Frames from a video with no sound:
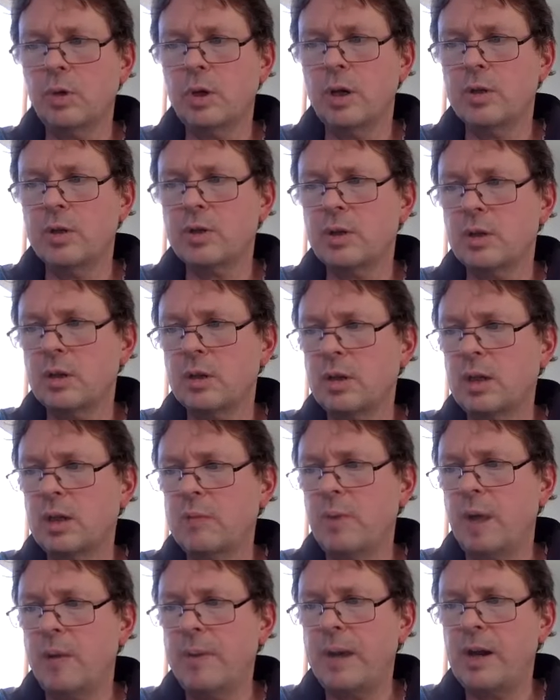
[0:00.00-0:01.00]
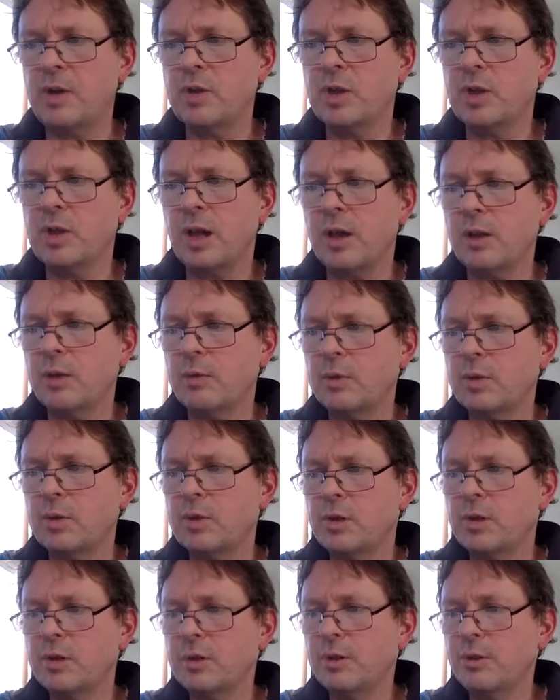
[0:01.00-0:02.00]
words that keep my marriage together,
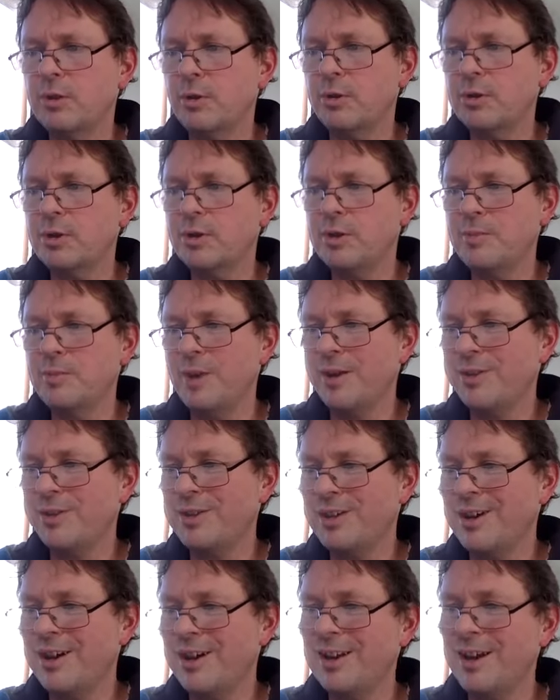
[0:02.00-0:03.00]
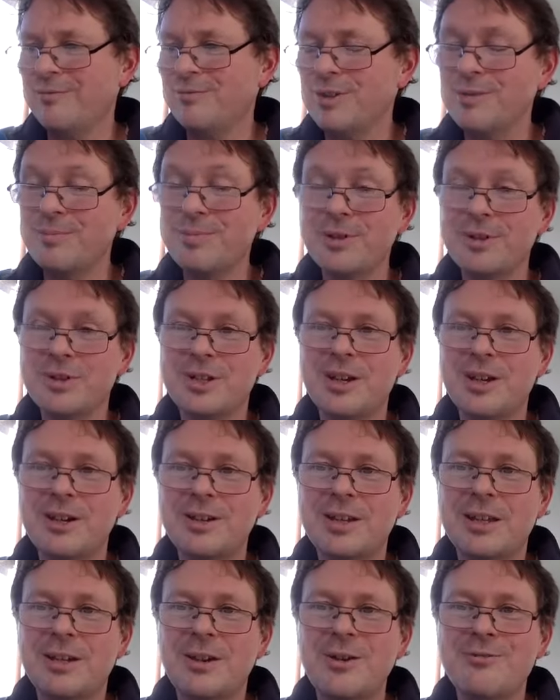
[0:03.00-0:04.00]
which are not as you might think I love you, but,
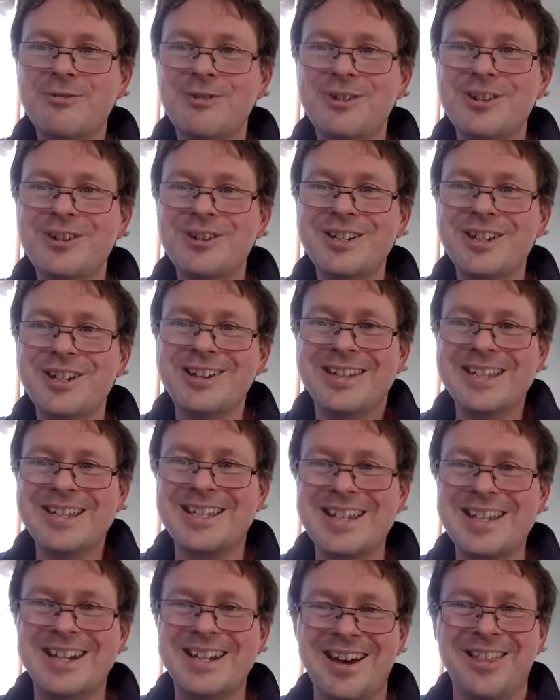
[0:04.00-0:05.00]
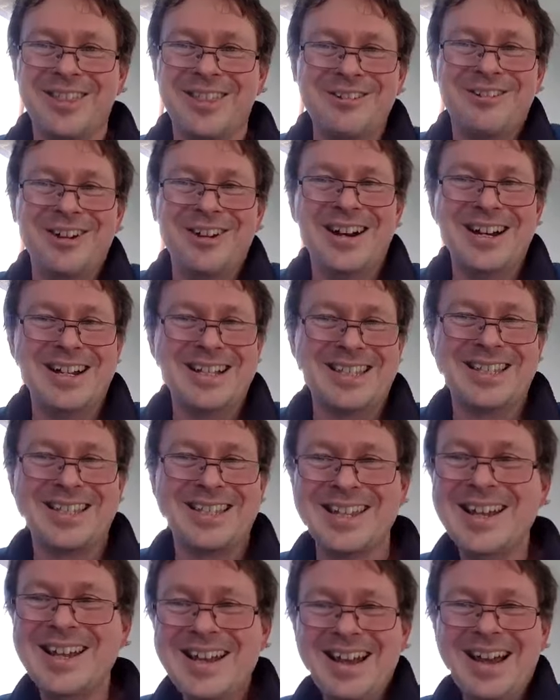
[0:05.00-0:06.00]
get over it. It's, in other
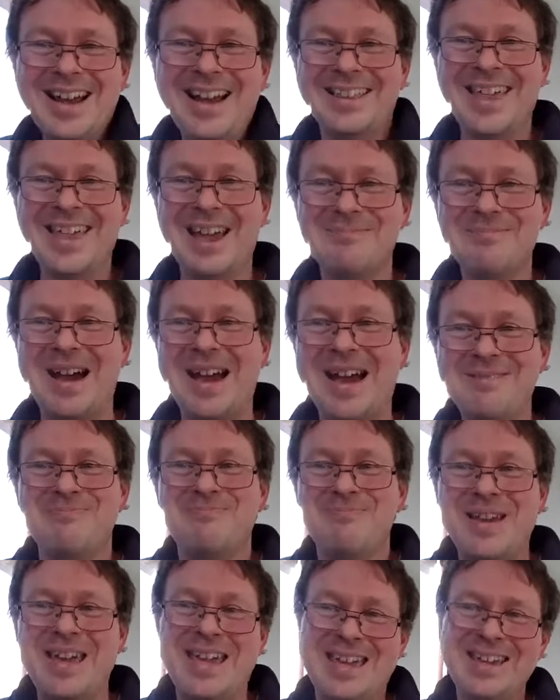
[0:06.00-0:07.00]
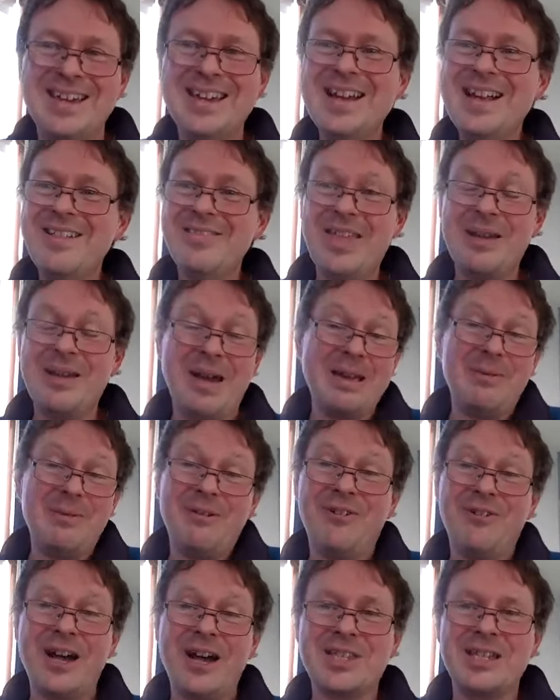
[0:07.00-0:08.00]
words, there may
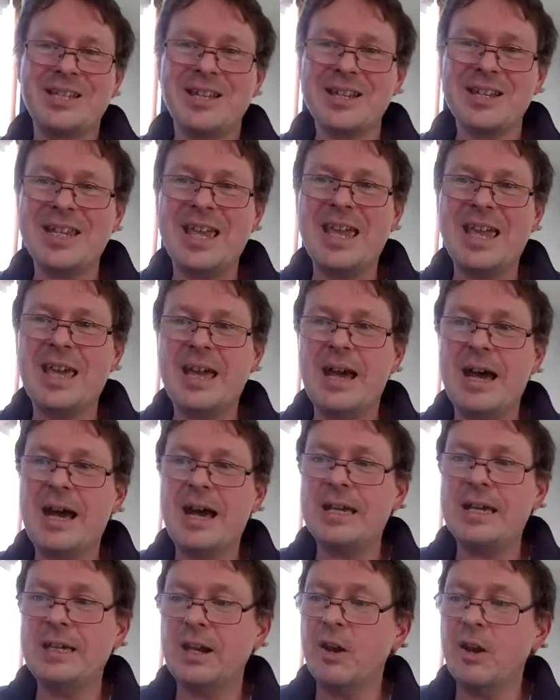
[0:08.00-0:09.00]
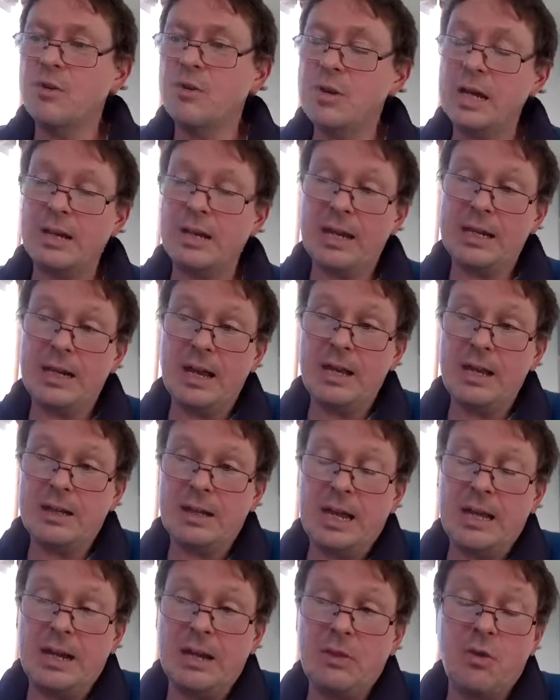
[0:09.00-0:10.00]
be fuzziness here,
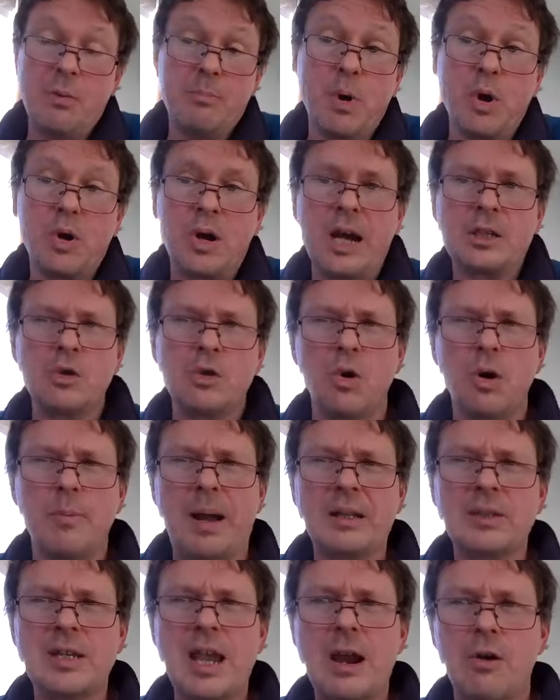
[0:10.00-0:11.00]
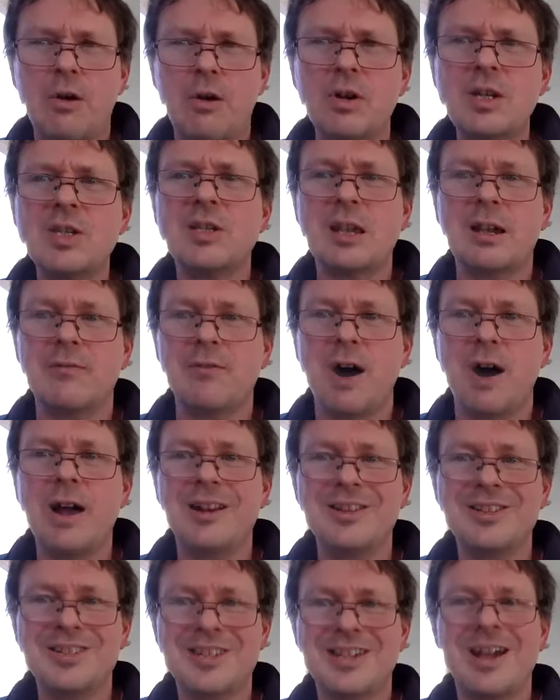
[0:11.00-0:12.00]
and in the book, I talk about terroristic
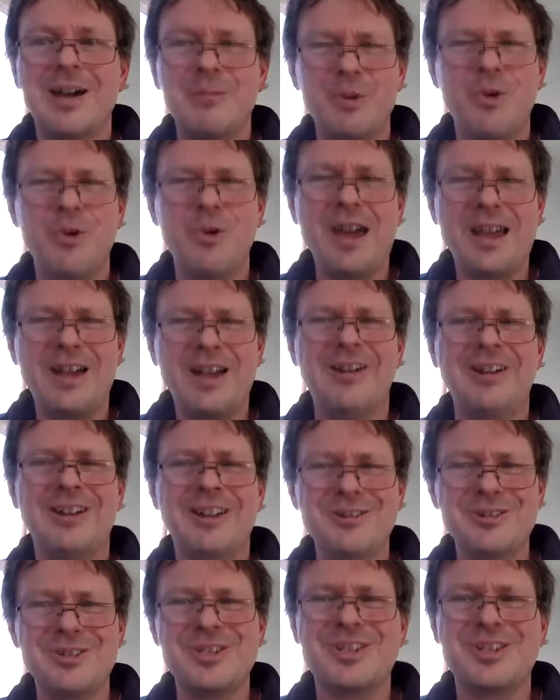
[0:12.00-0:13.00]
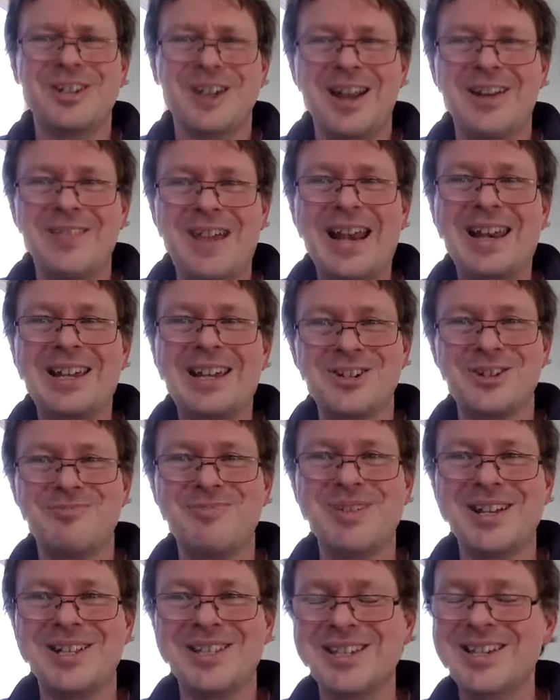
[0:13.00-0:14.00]
violence. I come quite close to kind of Alex
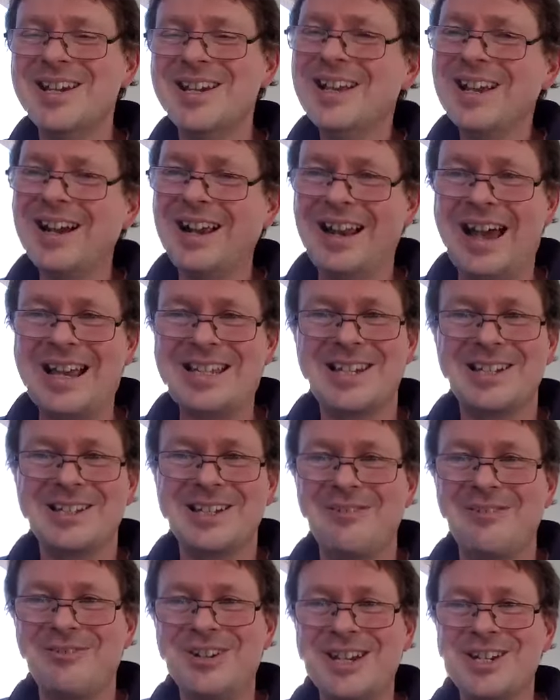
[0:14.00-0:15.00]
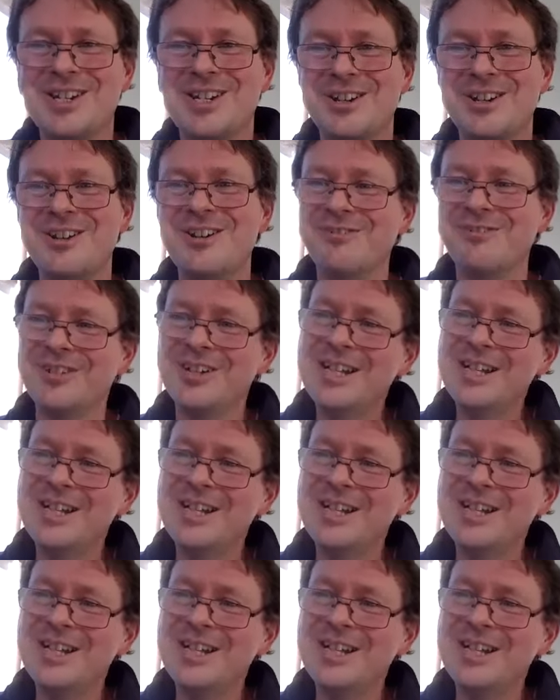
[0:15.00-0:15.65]
Schmidt's classic definition of,